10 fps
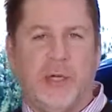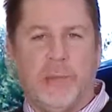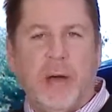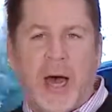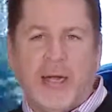your
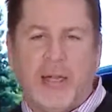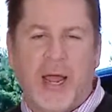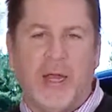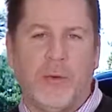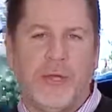body
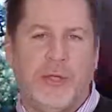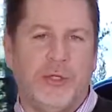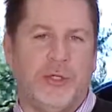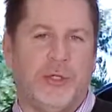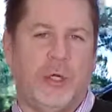
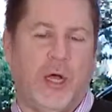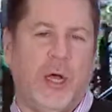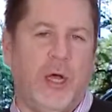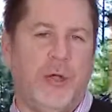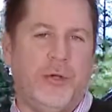language,
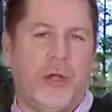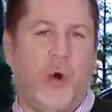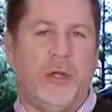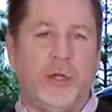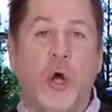
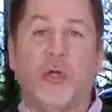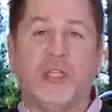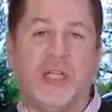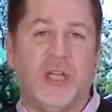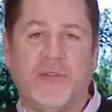
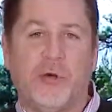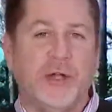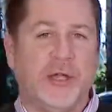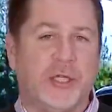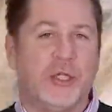noticing if you're
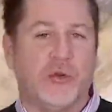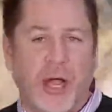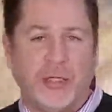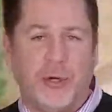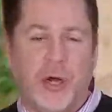in
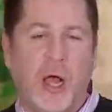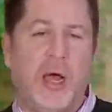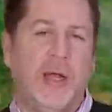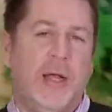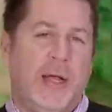distress or
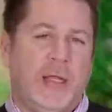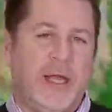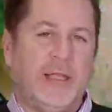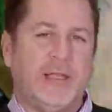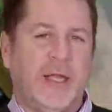not.
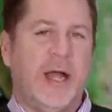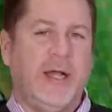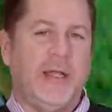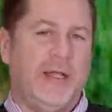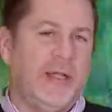That's the kind
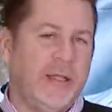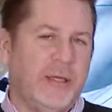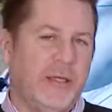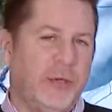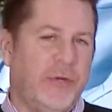of thing
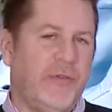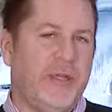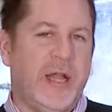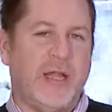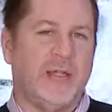that's sort of the
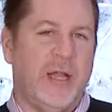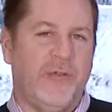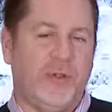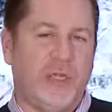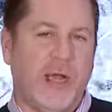next
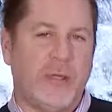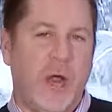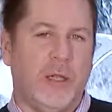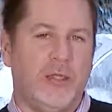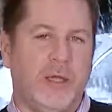level
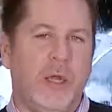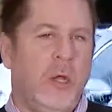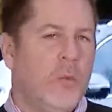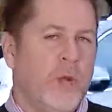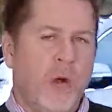technology.
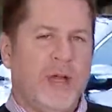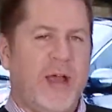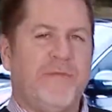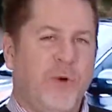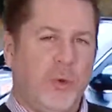We already
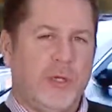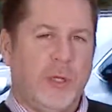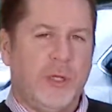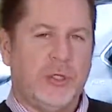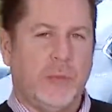have forward
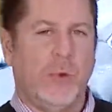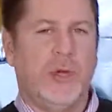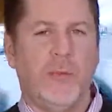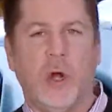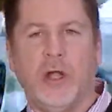collision
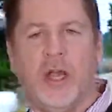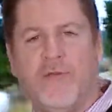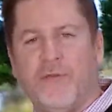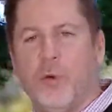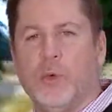warning, we already
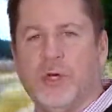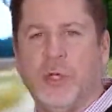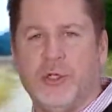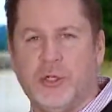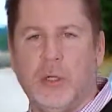have forward
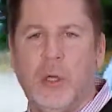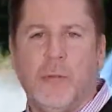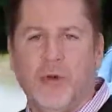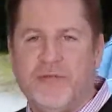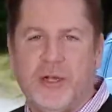collision
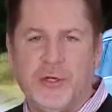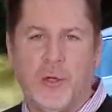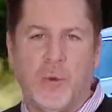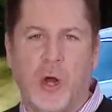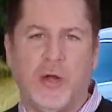
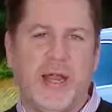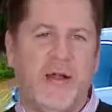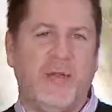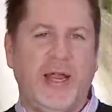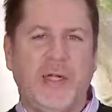prevention, we already
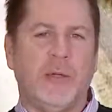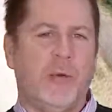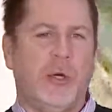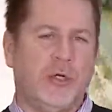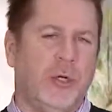have lane
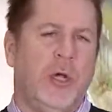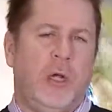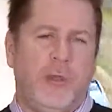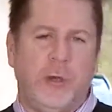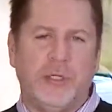departure.
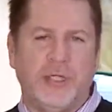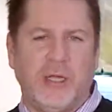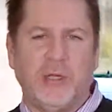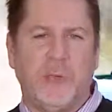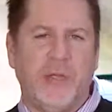Those
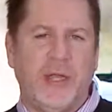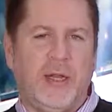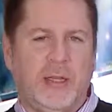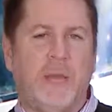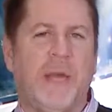things are
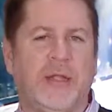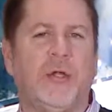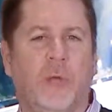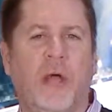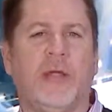beginning to make
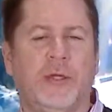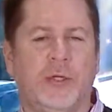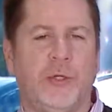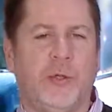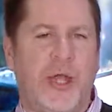their way
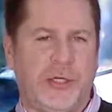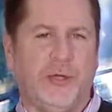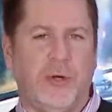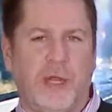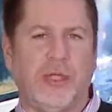into
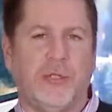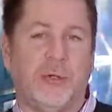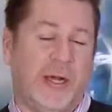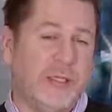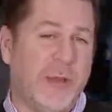lesser and lesser
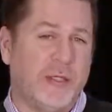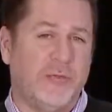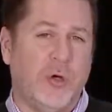expensive